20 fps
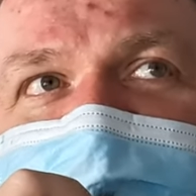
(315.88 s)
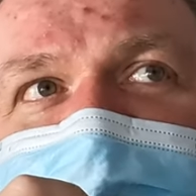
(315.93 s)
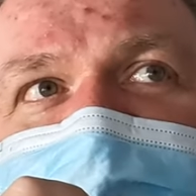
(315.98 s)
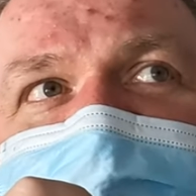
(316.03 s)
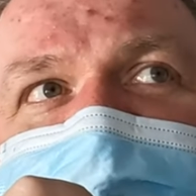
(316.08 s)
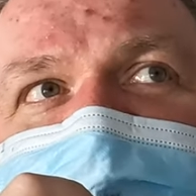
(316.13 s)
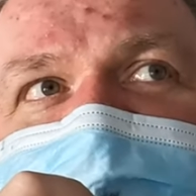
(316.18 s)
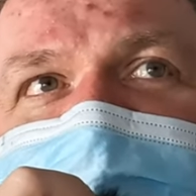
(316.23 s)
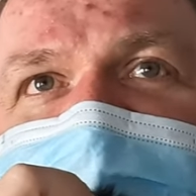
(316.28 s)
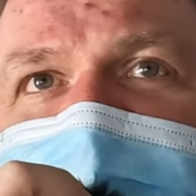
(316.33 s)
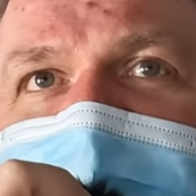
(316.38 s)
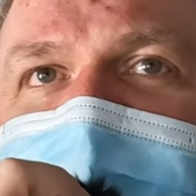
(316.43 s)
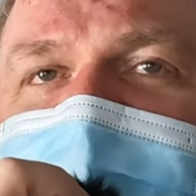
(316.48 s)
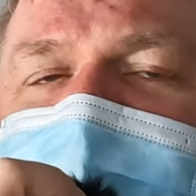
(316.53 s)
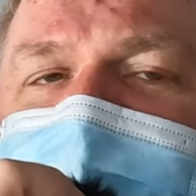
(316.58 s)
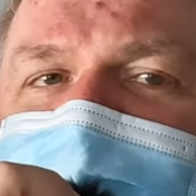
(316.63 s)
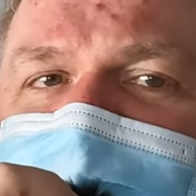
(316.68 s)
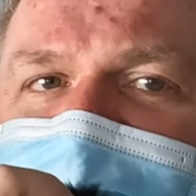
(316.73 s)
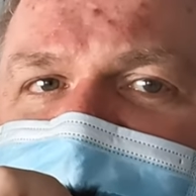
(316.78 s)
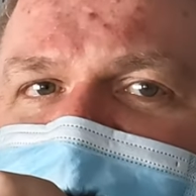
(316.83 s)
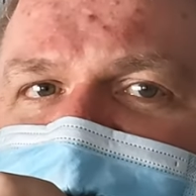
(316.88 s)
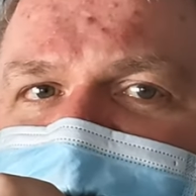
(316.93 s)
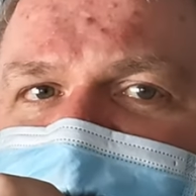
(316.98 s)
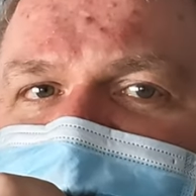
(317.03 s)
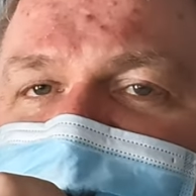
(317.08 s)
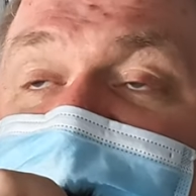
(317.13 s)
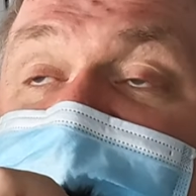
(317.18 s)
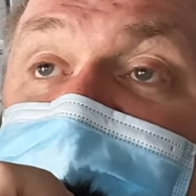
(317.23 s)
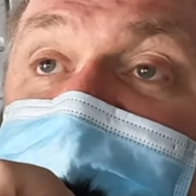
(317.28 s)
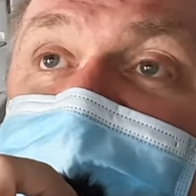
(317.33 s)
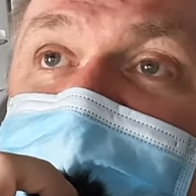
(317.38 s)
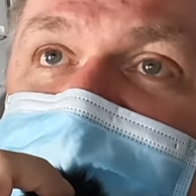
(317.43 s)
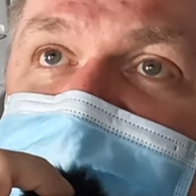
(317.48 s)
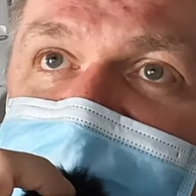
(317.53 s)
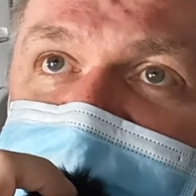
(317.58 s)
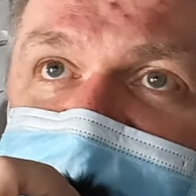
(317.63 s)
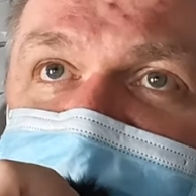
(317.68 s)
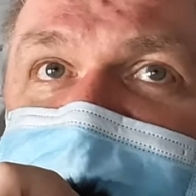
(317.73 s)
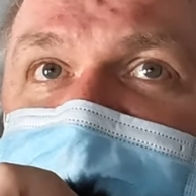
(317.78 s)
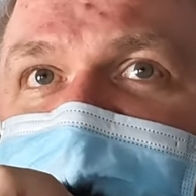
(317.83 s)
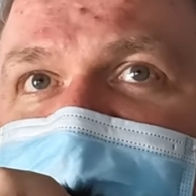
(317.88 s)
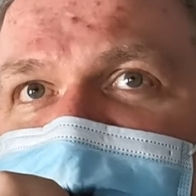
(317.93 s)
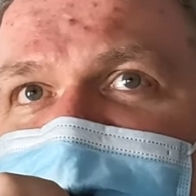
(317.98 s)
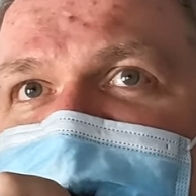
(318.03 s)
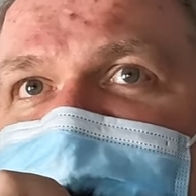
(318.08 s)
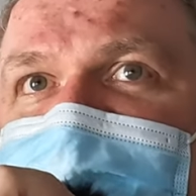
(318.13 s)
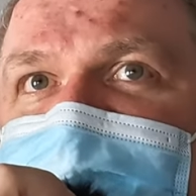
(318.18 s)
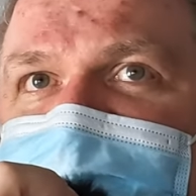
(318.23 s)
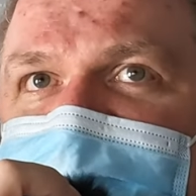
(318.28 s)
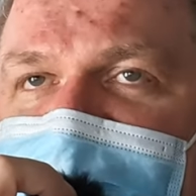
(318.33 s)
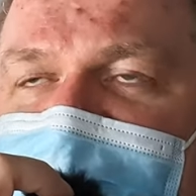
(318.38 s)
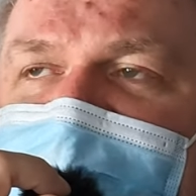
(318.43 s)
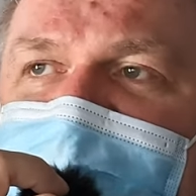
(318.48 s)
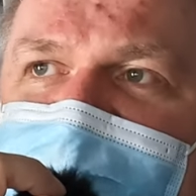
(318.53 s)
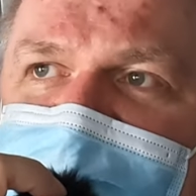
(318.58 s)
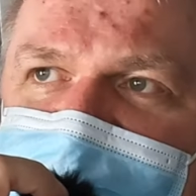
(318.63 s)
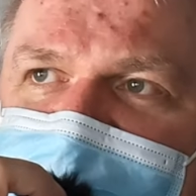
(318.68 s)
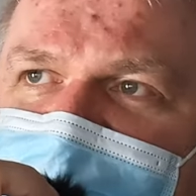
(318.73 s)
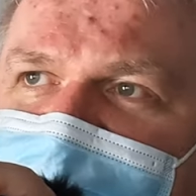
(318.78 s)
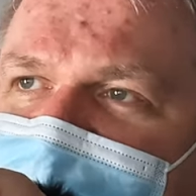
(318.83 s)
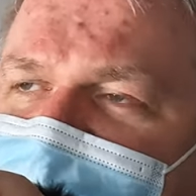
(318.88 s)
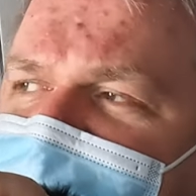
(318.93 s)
know. But if you want to try it out,